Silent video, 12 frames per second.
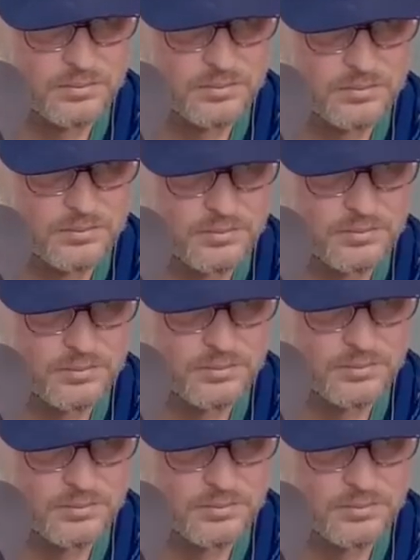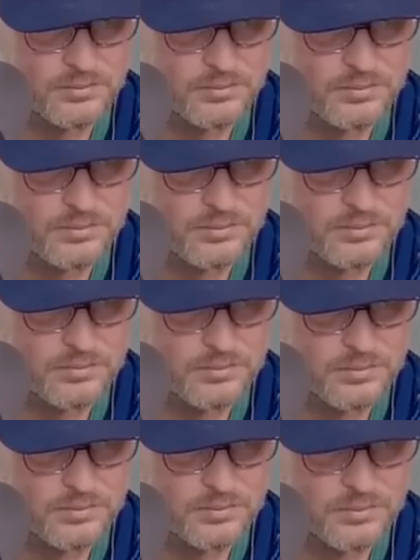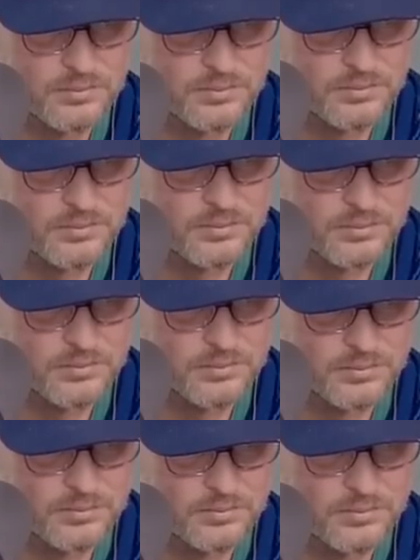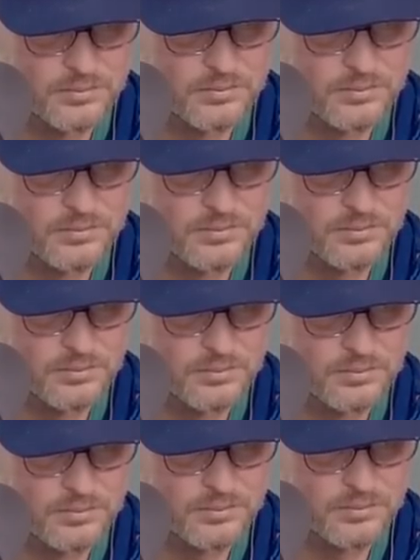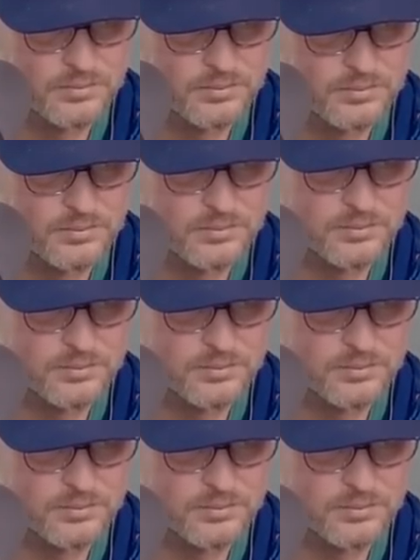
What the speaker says: This person isn't speaking.